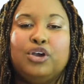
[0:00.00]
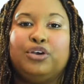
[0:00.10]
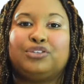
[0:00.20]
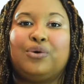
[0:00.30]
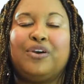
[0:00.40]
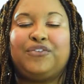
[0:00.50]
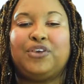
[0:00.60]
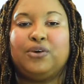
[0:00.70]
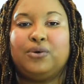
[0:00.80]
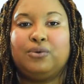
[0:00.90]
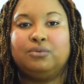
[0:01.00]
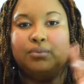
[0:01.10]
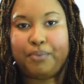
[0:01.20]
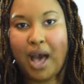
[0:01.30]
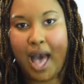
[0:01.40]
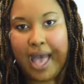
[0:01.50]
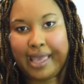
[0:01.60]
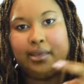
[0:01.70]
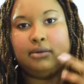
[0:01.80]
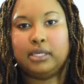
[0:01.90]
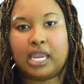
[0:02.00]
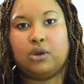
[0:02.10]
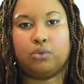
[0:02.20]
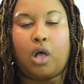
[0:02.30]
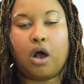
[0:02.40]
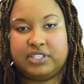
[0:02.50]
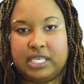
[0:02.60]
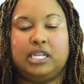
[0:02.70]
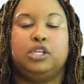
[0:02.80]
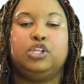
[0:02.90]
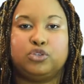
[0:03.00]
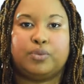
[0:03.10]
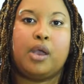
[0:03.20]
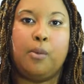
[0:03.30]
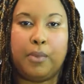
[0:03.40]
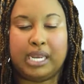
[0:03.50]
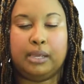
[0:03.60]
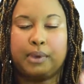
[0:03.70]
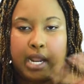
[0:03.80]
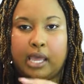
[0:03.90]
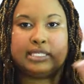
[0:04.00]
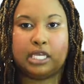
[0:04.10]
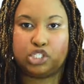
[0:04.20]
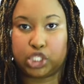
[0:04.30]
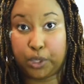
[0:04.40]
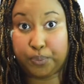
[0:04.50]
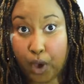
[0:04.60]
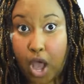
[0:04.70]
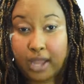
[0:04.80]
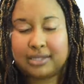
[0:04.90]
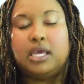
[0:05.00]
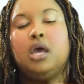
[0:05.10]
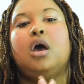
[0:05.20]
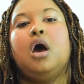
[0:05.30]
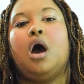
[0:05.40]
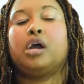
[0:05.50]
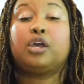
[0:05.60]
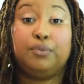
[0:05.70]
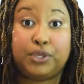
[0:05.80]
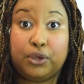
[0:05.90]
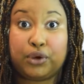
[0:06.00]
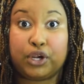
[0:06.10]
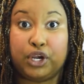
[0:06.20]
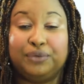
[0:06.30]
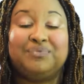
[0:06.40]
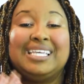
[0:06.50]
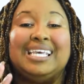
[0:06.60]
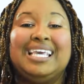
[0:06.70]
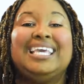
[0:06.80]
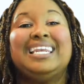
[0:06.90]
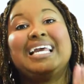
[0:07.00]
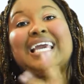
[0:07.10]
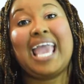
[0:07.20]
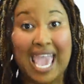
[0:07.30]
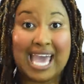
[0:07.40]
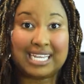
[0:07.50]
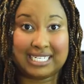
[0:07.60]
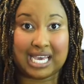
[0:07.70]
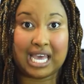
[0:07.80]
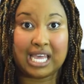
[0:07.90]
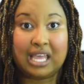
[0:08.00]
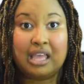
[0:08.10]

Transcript: So if you buy, I didn't use my own money, but I essentially bought a computer in Canada,